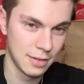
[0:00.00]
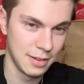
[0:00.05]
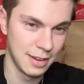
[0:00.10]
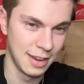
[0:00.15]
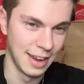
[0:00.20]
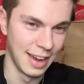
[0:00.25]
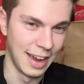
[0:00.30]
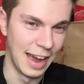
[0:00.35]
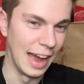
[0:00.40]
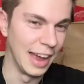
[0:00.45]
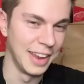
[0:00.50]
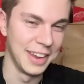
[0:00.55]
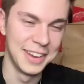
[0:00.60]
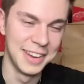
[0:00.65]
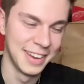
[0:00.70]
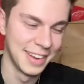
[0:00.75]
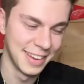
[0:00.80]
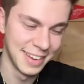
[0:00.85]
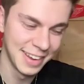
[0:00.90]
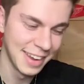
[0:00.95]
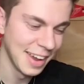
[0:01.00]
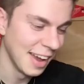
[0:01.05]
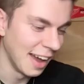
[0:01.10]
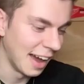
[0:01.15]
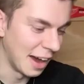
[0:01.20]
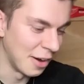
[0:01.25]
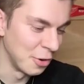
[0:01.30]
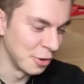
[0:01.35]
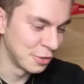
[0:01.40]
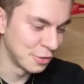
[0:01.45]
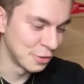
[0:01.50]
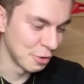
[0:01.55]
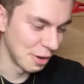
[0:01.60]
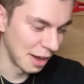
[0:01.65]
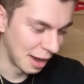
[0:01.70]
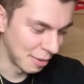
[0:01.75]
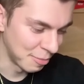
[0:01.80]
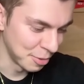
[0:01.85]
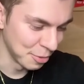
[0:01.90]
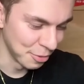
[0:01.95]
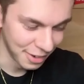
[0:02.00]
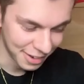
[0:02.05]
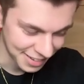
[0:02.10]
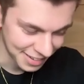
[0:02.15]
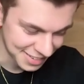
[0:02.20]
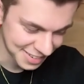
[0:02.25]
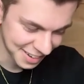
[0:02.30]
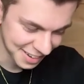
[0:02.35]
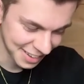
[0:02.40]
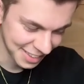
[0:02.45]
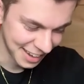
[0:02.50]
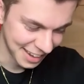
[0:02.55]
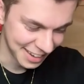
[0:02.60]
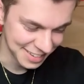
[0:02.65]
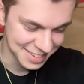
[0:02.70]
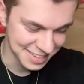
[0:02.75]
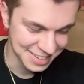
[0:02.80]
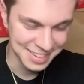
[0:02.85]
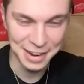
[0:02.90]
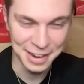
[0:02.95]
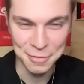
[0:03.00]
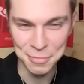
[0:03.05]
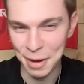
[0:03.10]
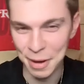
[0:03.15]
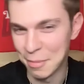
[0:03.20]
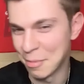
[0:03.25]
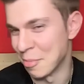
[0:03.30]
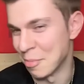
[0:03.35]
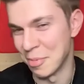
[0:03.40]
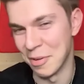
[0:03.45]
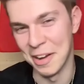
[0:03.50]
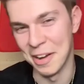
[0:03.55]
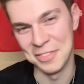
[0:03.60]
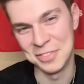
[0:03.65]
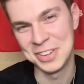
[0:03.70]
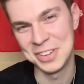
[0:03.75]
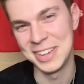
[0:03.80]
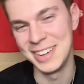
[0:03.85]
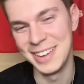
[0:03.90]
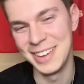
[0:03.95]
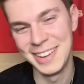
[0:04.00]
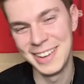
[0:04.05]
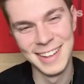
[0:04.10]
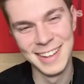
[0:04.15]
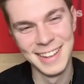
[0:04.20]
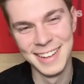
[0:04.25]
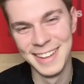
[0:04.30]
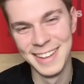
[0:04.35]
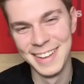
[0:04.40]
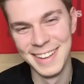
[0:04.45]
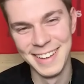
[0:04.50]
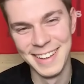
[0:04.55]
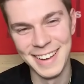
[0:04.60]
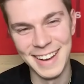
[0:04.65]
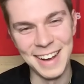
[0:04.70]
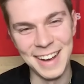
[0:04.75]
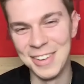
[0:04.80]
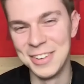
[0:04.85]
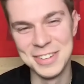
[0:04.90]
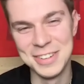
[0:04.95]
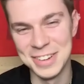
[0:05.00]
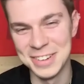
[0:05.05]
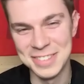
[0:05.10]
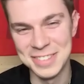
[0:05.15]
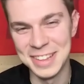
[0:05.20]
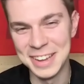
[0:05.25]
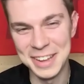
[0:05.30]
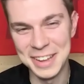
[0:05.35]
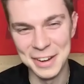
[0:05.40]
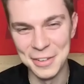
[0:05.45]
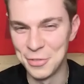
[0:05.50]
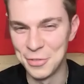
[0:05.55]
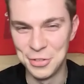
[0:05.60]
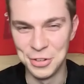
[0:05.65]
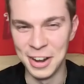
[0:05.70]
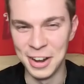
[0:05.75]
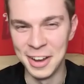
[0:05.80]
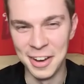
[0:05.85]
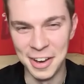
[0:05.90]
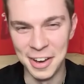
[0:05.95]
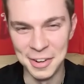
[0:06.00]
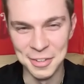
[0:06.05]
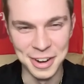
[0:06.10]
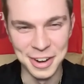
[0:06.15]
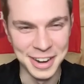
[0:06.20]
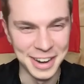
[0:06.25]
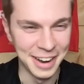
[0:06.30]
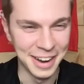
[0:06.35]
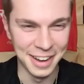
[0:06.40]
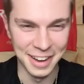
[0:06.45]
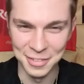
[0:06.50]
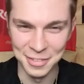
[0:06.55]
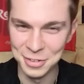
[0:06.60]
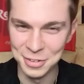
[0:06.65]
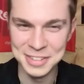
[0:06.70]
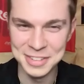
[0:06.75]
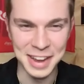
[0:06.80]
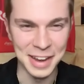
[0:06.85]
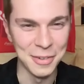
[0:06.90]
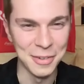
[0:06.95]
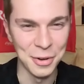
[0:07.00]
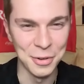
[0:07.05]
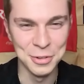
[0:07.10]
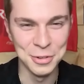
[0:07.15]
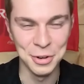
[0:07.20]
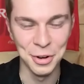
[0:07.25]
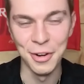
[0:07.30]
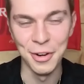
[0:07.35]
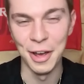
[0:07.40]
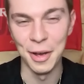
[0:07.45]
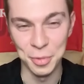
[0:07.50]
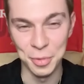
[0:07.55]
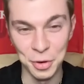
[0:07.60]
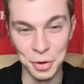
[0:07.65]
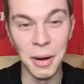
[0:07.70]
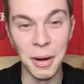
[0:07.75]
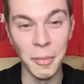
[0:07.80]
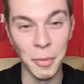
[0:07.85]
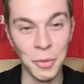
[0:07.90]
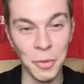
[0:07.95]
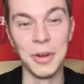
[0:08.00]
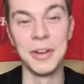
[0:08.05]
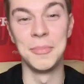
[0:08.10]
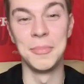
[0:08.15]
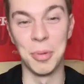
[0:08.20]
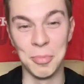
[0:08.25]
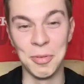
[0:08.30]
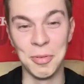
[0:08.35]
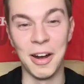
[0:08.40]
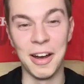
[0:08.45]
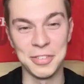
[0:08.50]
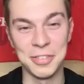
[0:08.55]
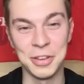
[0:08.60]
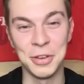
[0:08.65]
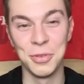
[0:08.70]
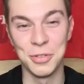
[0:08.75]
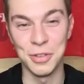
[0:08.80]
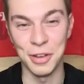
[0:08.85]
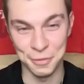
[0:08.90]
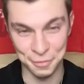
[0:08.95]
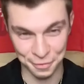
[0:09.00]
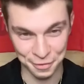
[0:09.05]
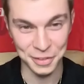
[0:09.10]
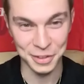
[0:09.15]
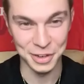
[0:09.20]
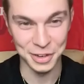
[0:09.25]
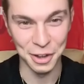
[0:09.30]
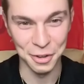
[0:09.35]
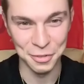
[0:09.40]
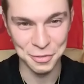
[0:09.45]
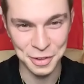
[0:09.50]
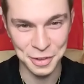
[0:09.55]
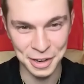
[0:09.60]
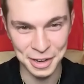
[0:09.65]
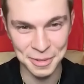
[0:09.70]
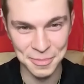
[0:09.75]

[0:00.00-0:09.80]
Yeah, I I was so happy when I saw that save by Bobrovsky. I was just thinking of Jay Onray every time I was growing up. You remember when Bobrovsky was on Philadelphia?